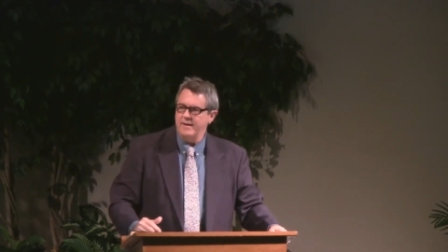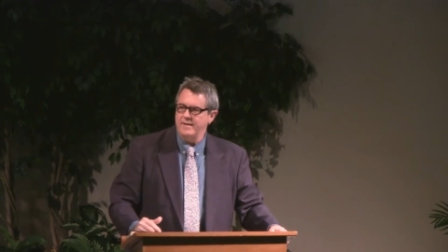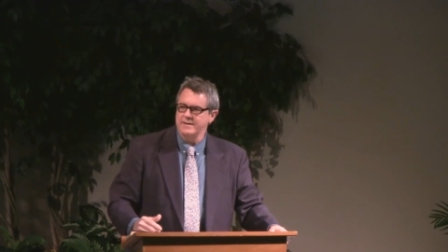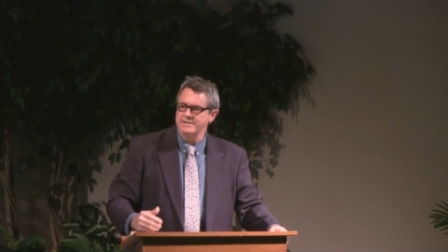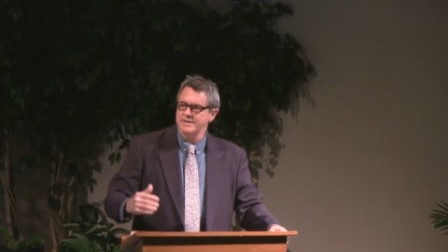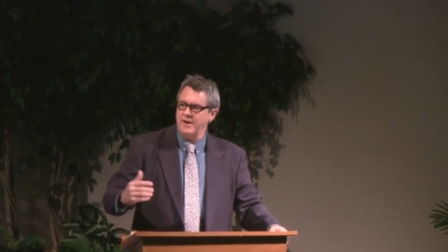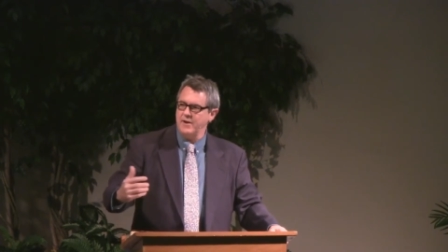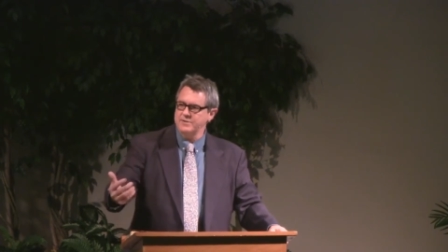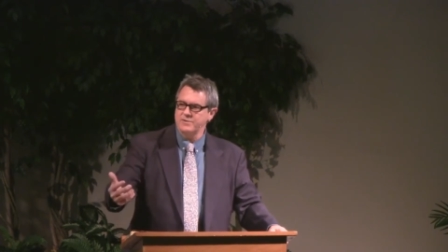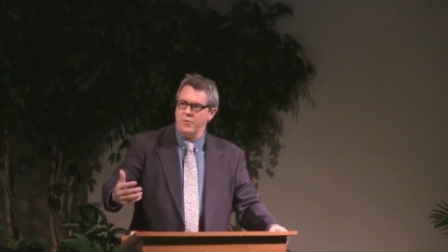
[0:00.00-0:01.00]
This is the
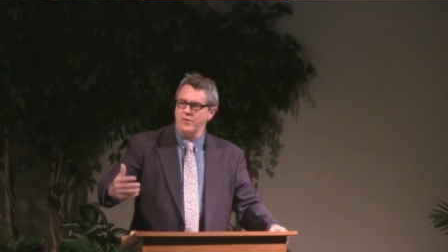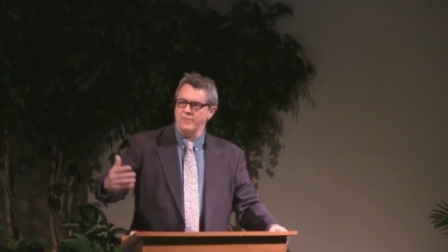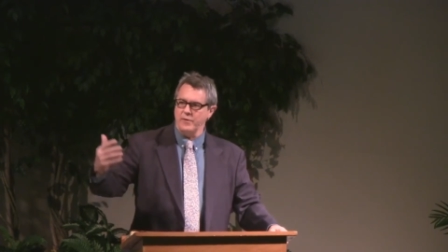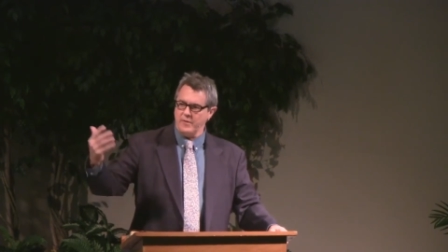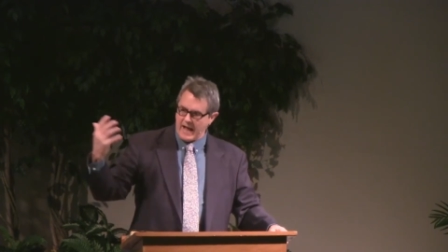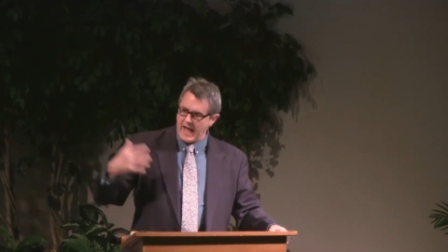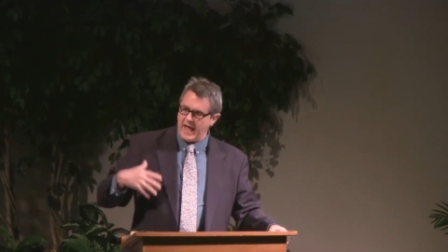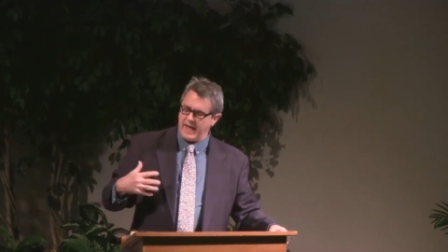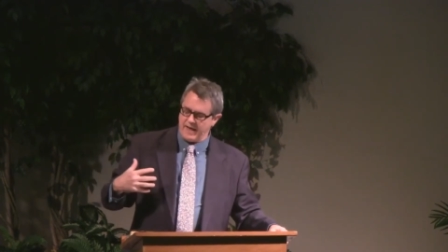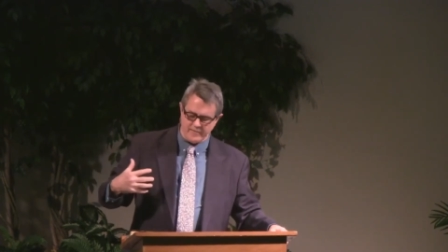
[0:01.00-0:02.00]
historical view that I
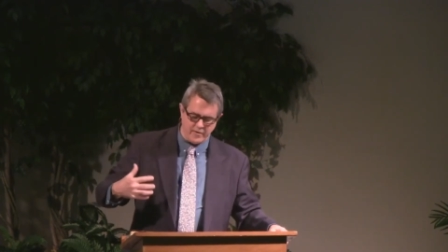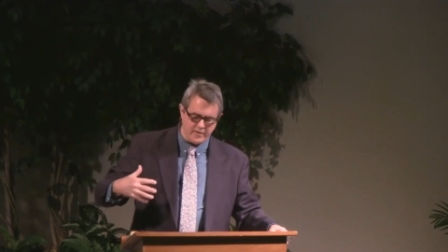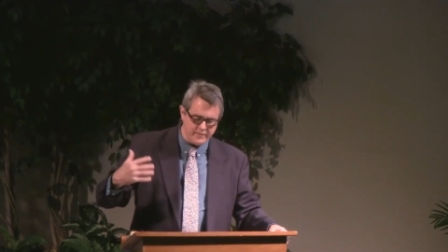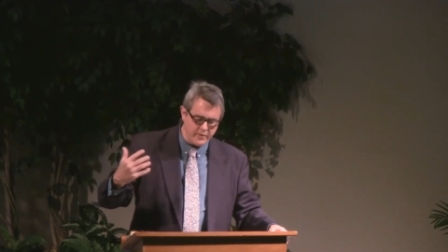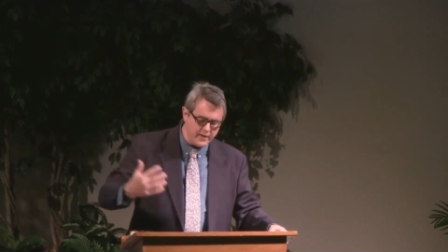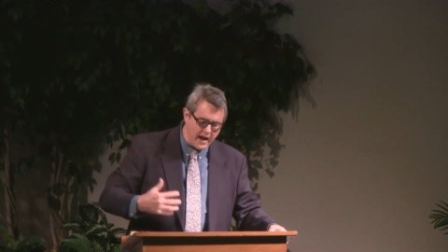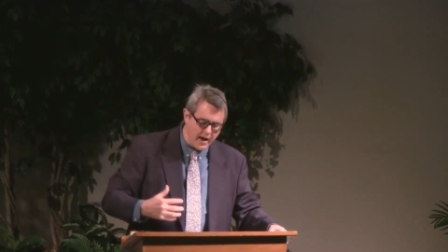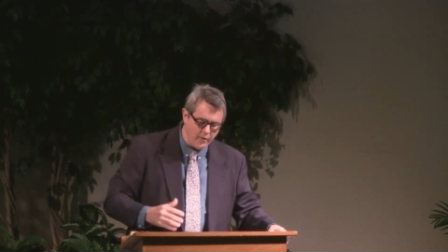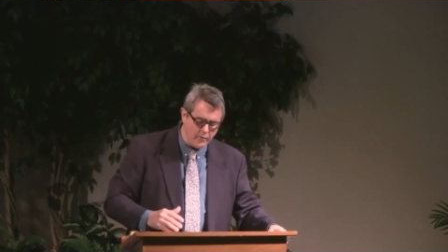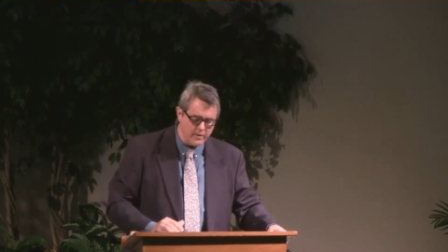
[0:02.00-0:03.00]
have or a view that I
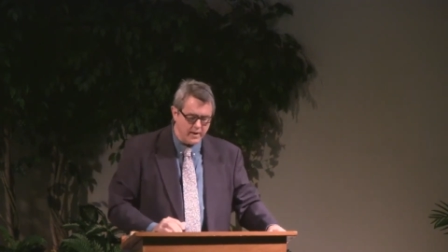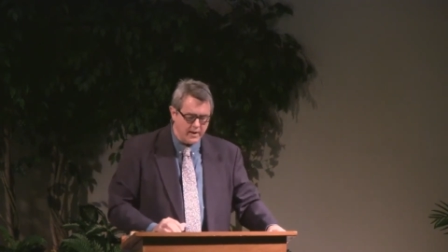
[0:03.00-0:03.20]
hold.